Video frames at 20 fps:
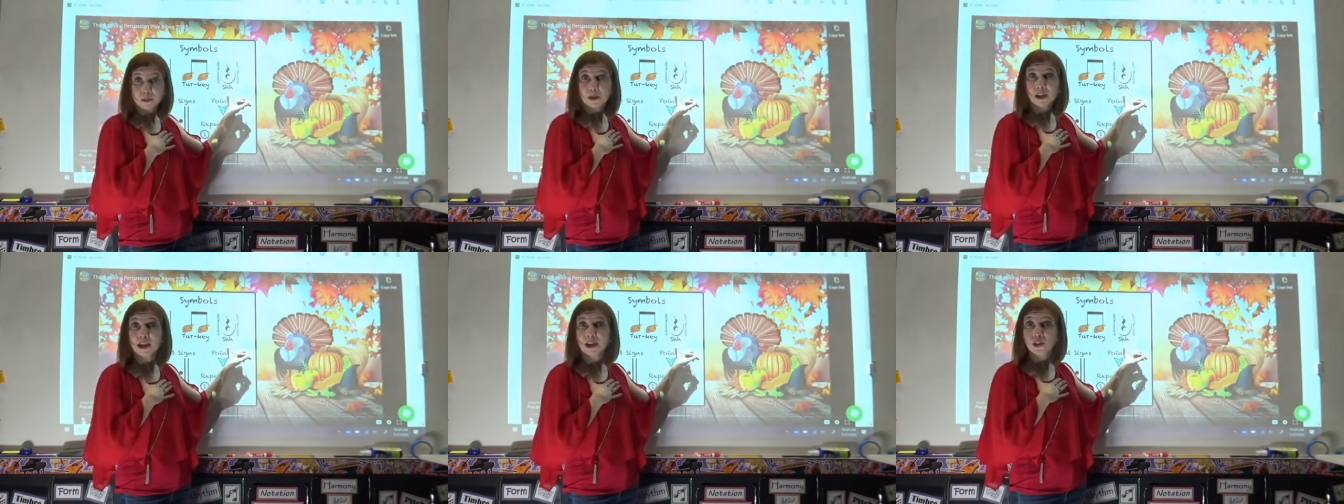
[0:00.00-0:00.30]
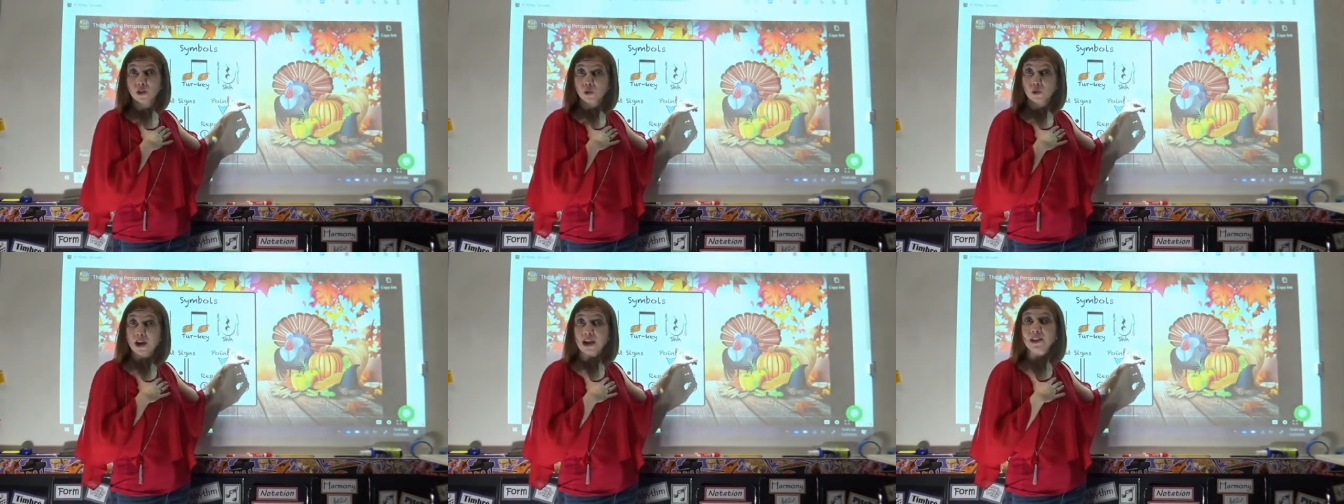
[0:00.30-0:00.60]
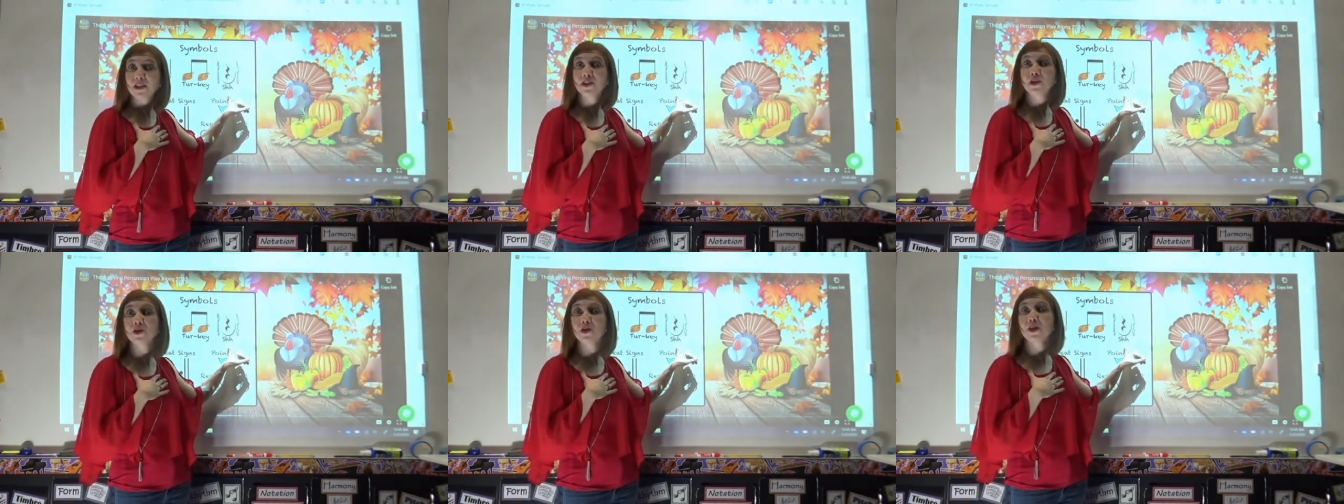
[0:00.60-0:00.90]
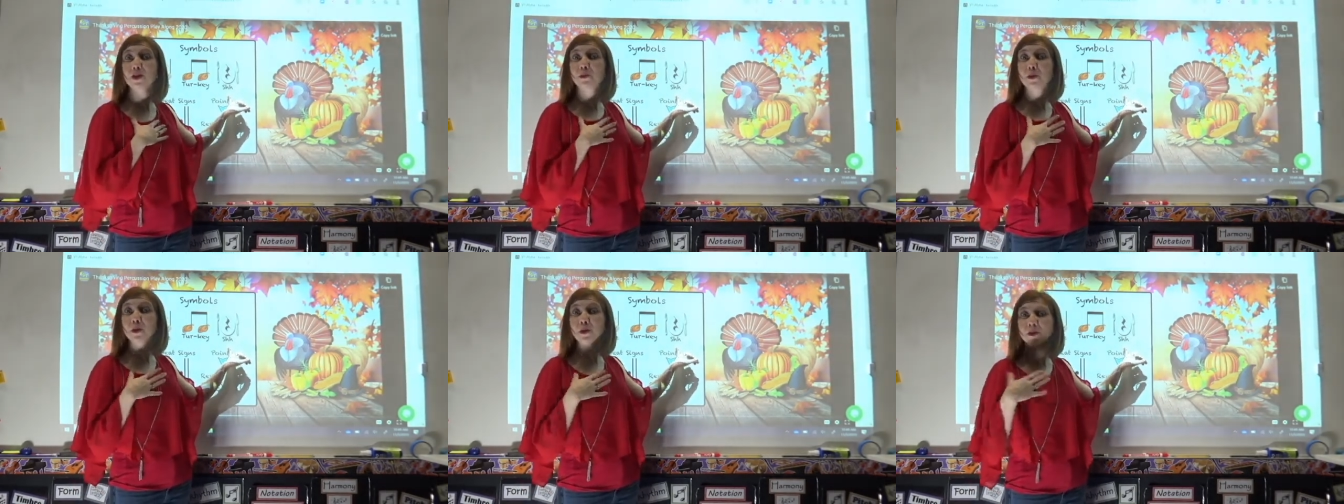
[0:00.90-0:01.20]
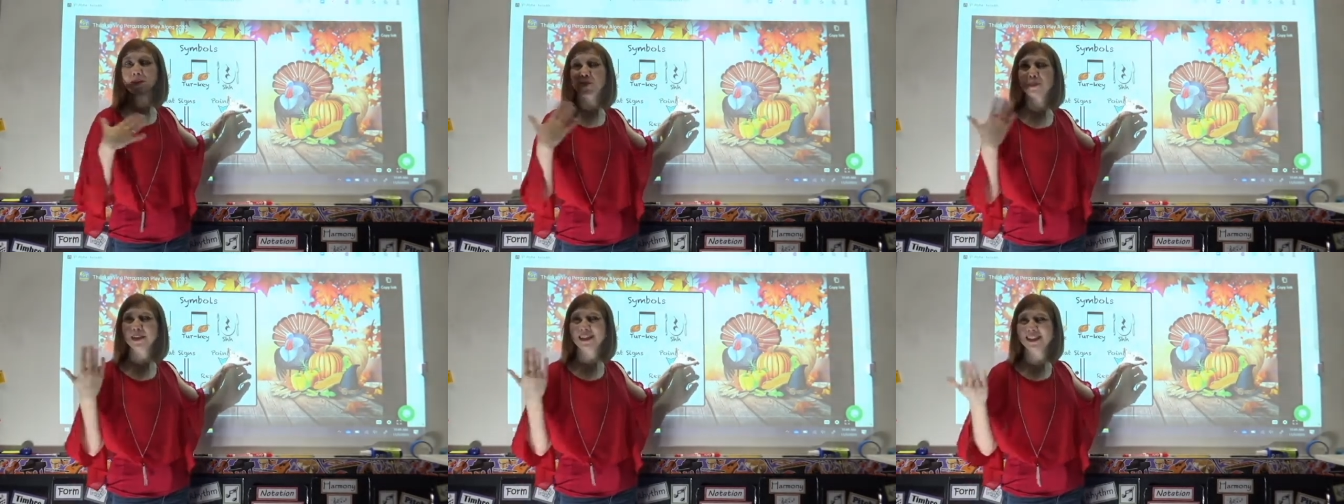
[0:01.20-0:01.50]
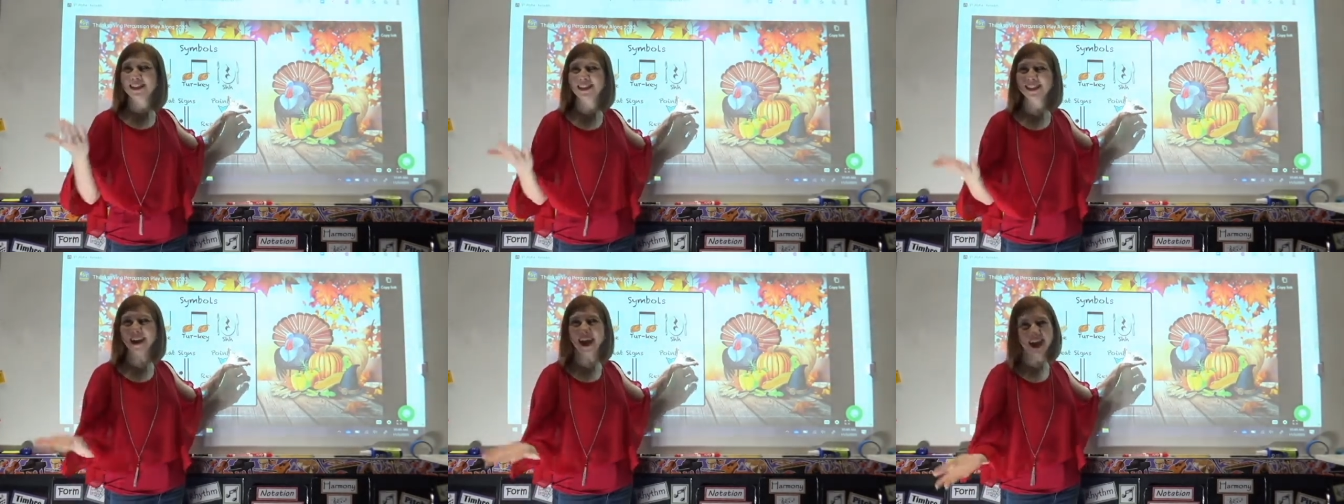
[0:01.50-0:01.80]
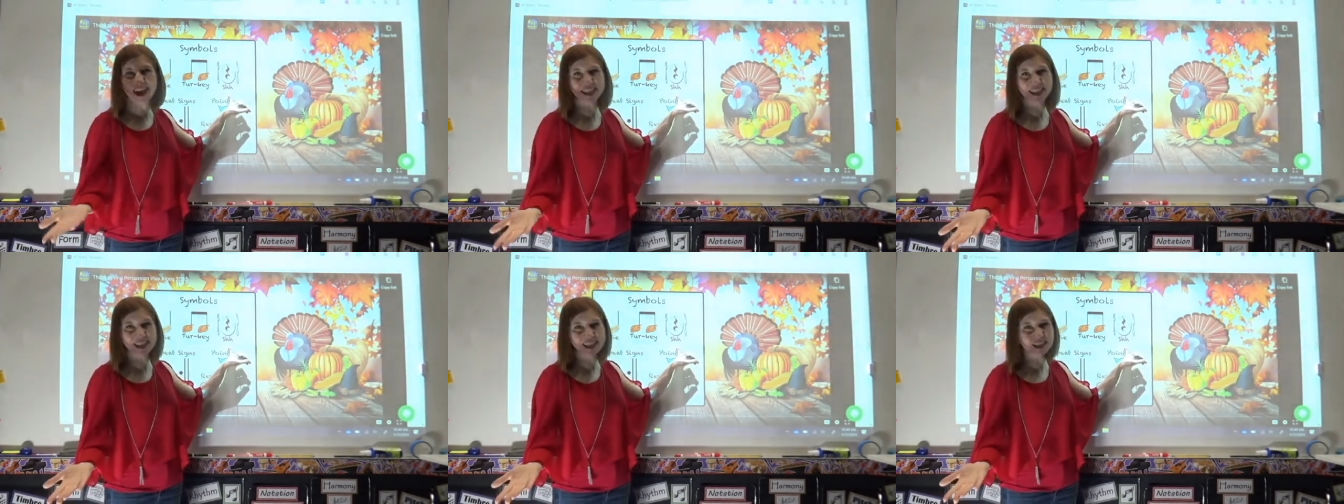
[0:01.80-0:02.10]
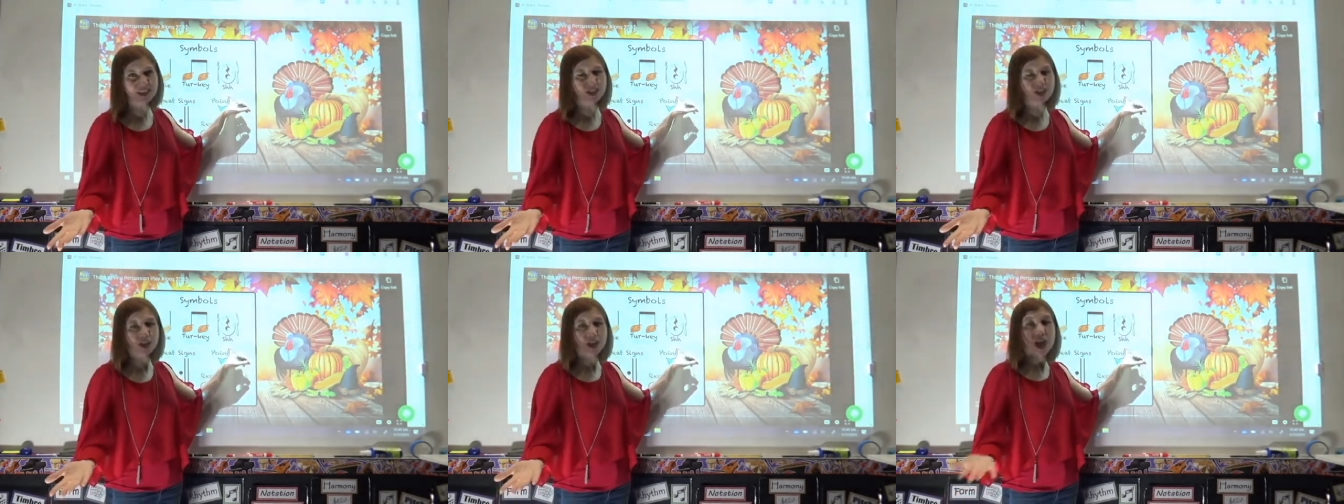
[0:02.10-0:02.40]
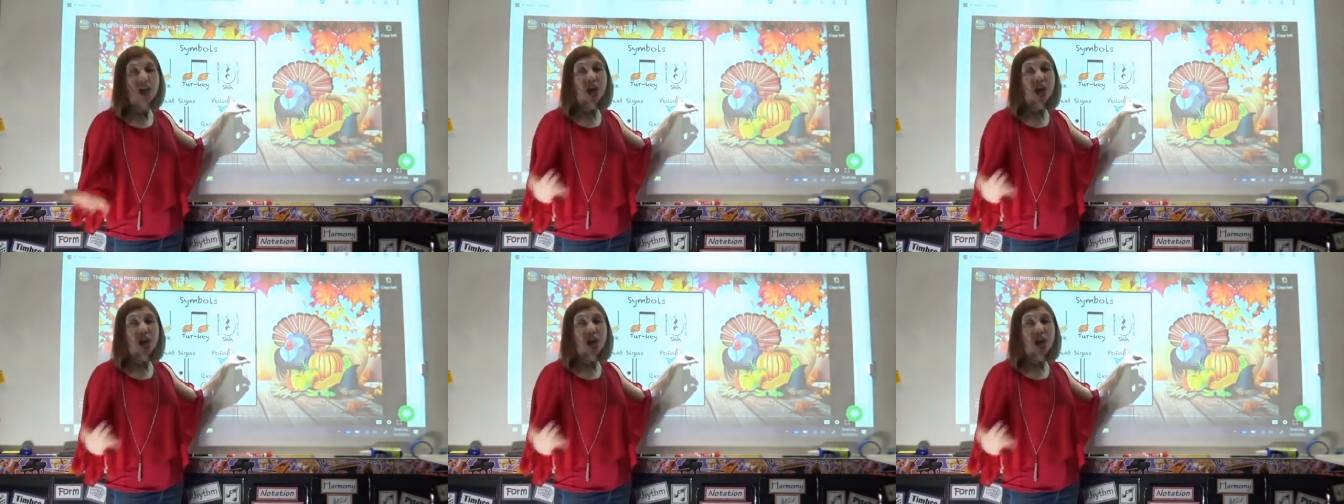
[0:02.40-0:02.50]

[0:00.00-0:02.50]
because rests are supposed to be silent.